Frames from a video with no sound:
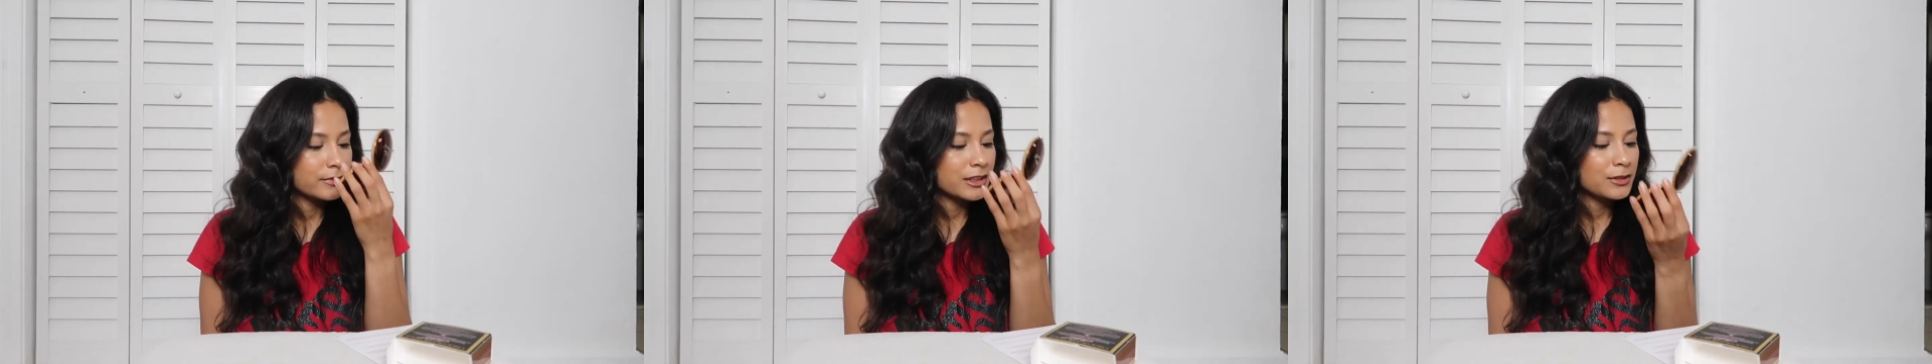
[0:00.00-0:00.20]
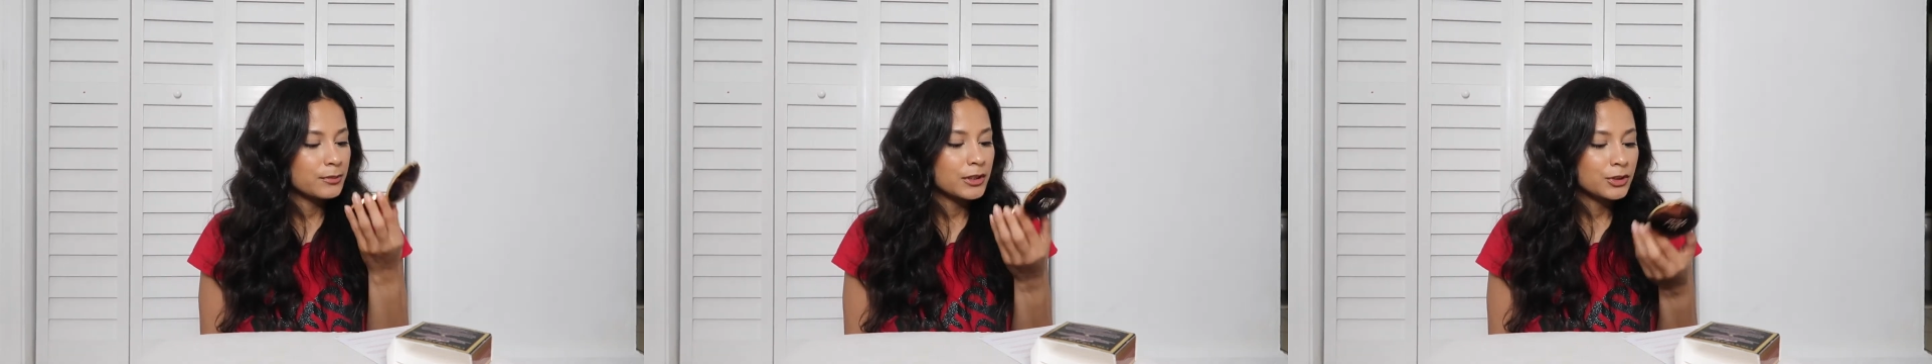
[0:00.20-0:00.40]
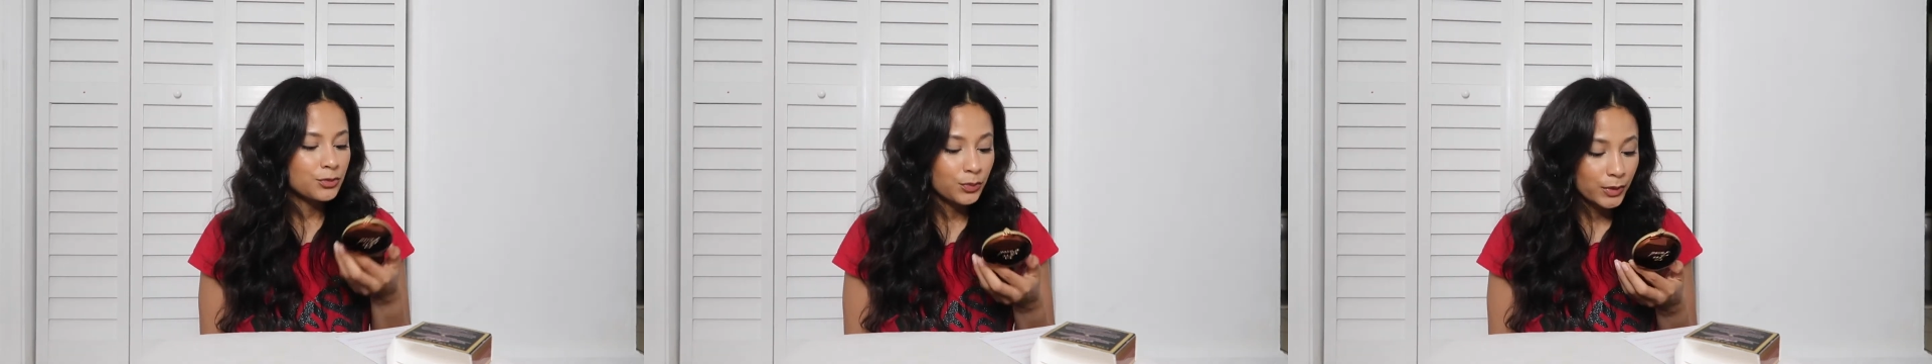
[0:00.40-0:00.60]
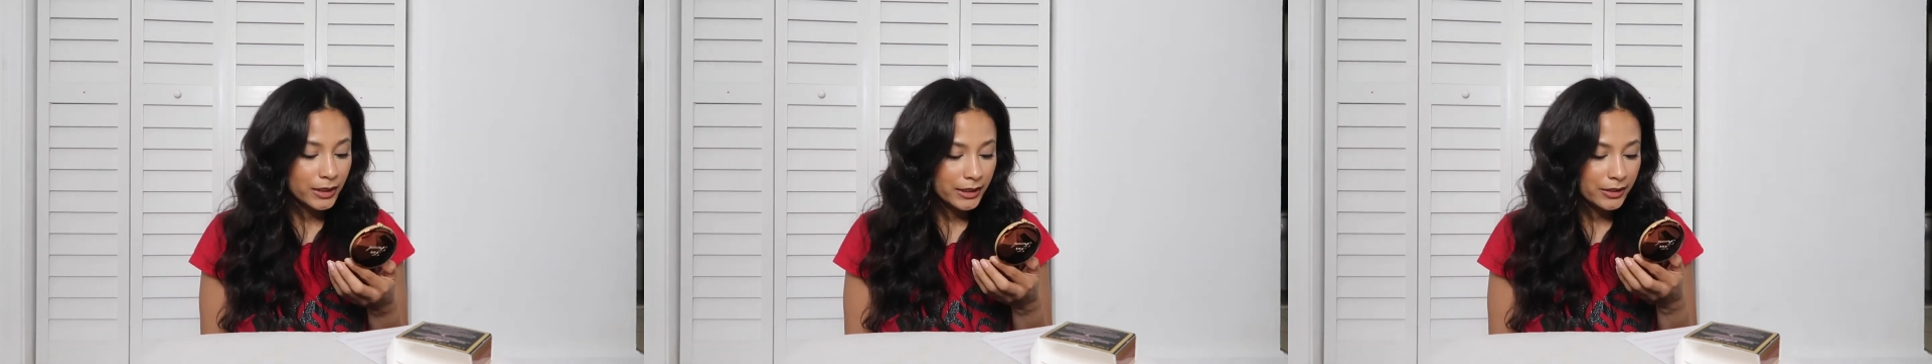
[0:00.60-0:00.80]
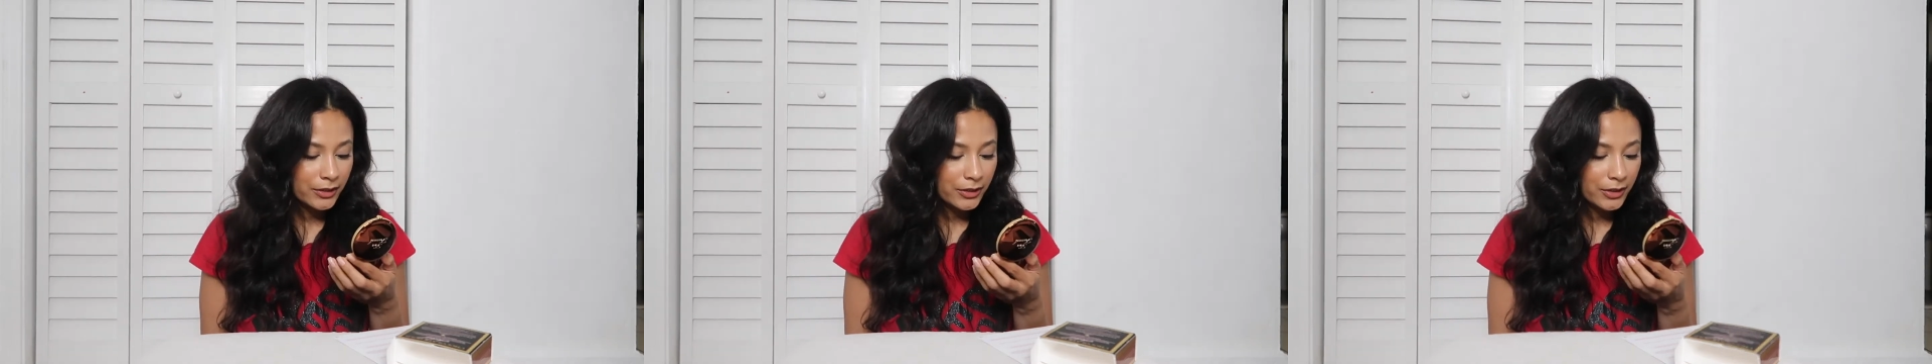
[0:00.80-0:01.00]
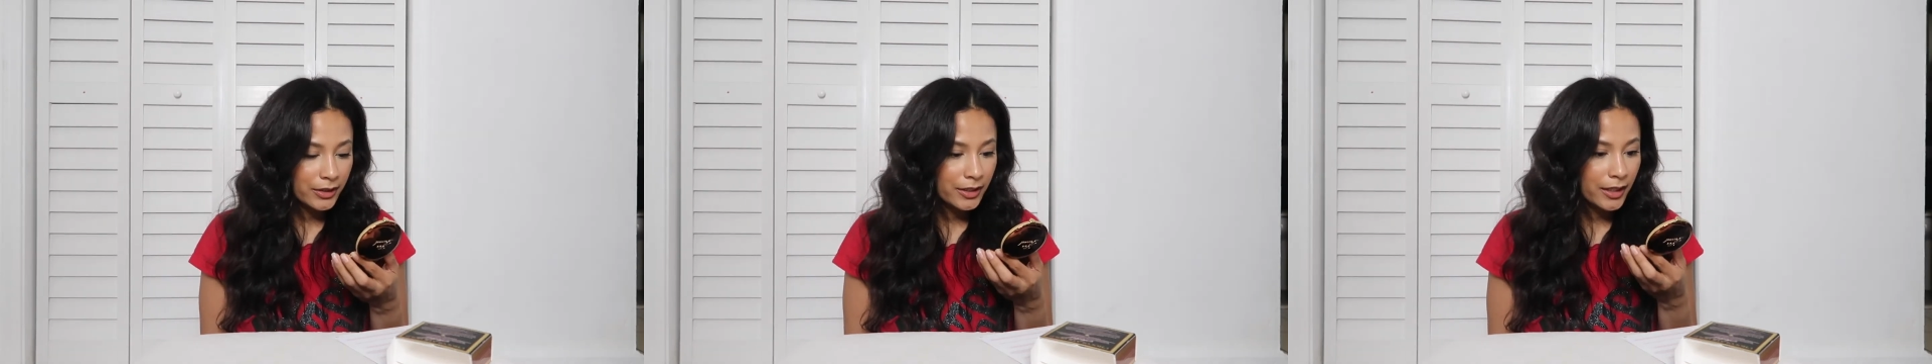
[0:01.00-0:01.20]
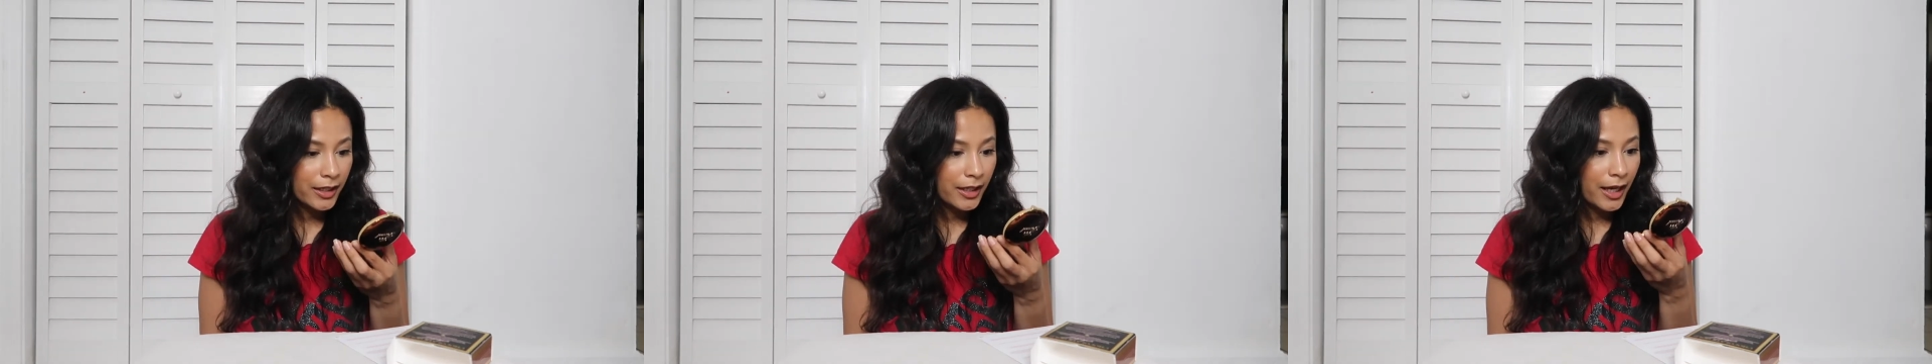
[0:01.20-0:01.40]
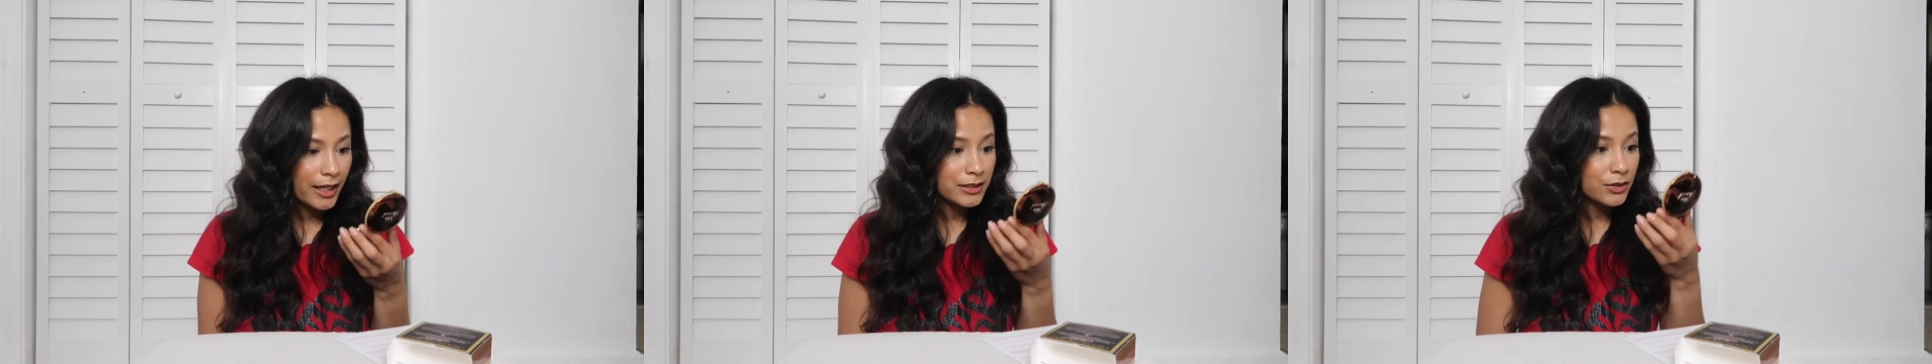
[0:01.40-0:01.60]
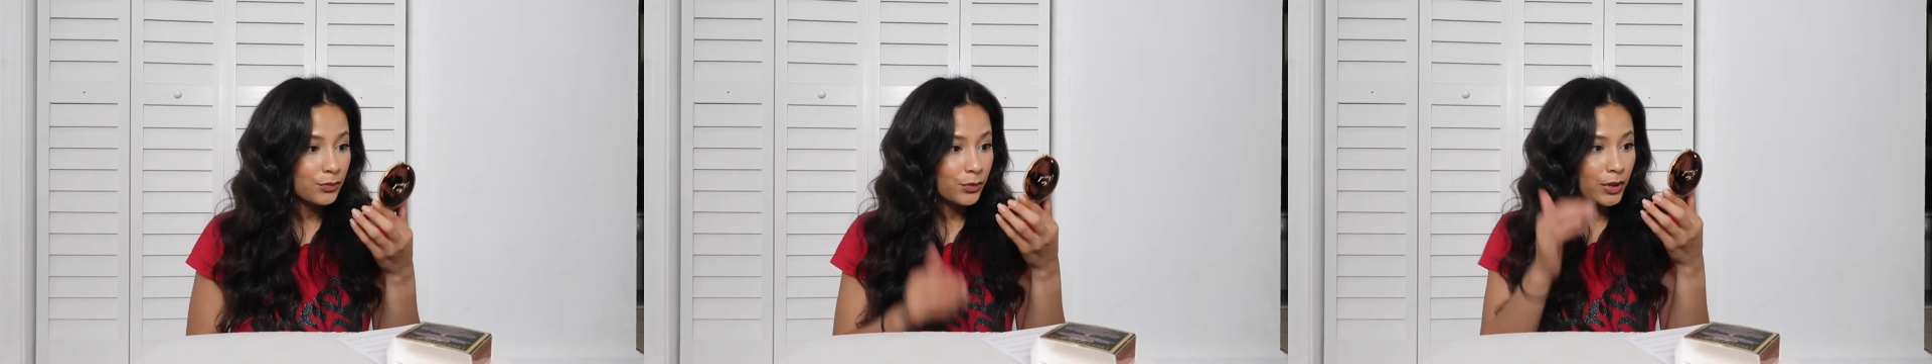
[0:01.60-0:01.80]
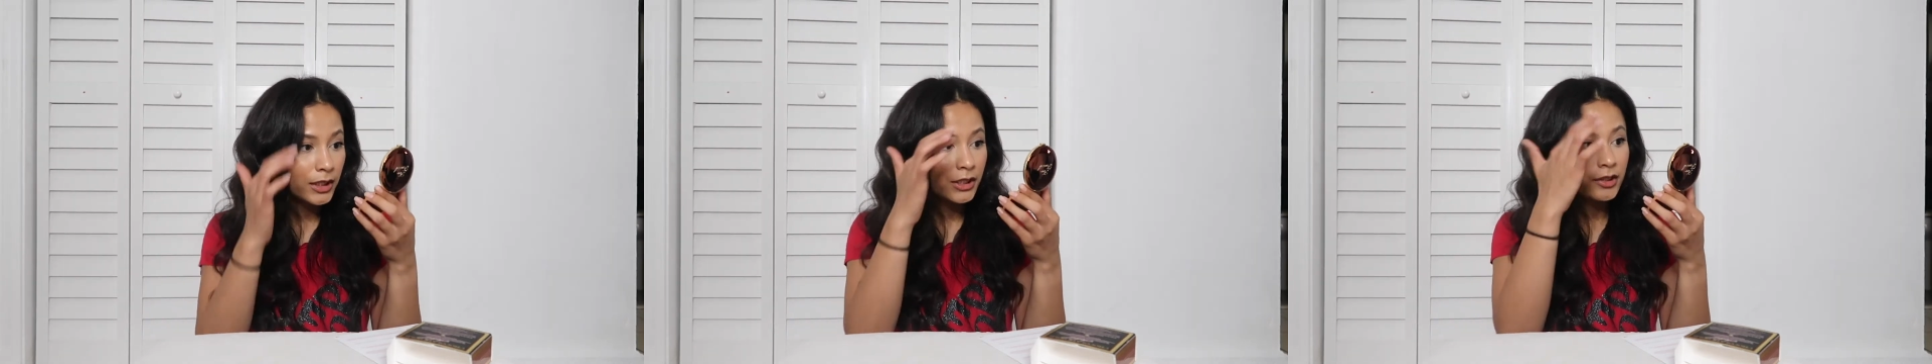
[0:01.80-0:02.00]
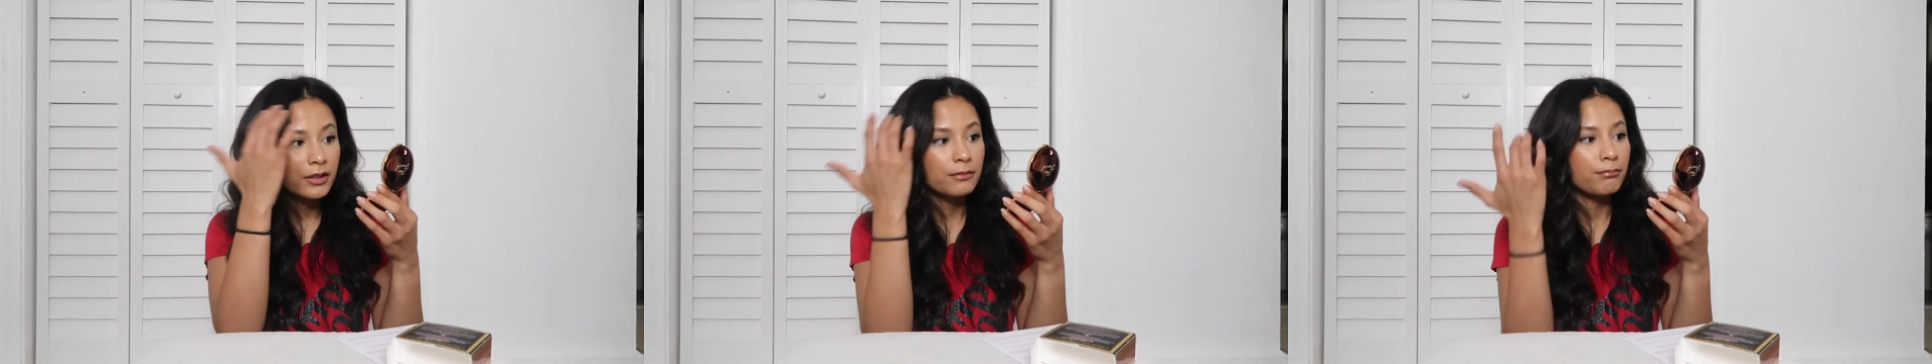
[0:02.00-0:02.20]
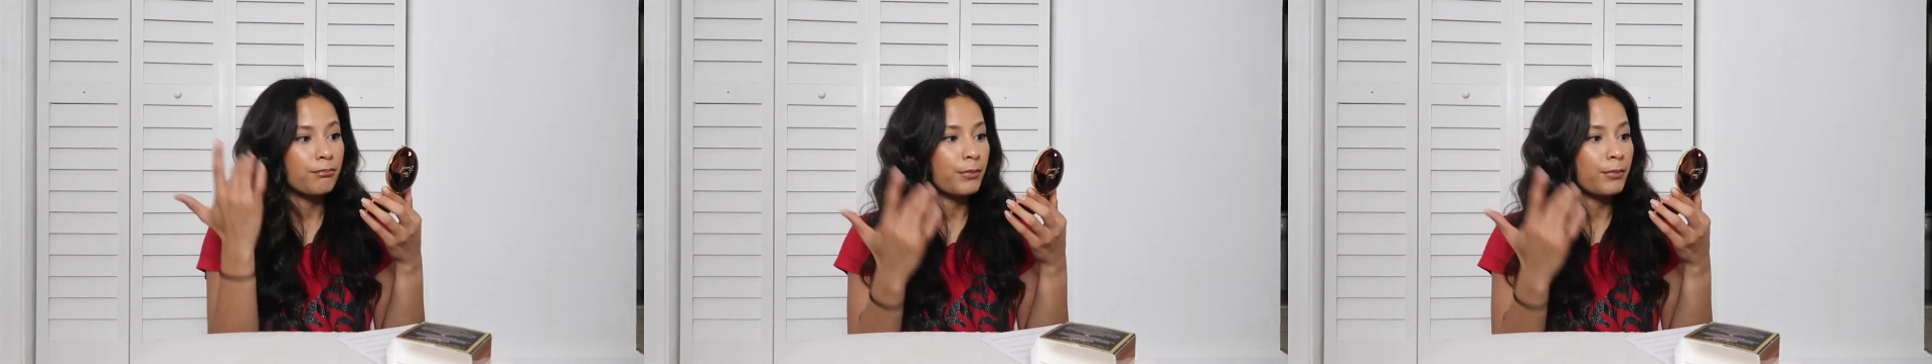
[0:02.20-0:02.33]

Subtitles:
It smells really good, and it has a really good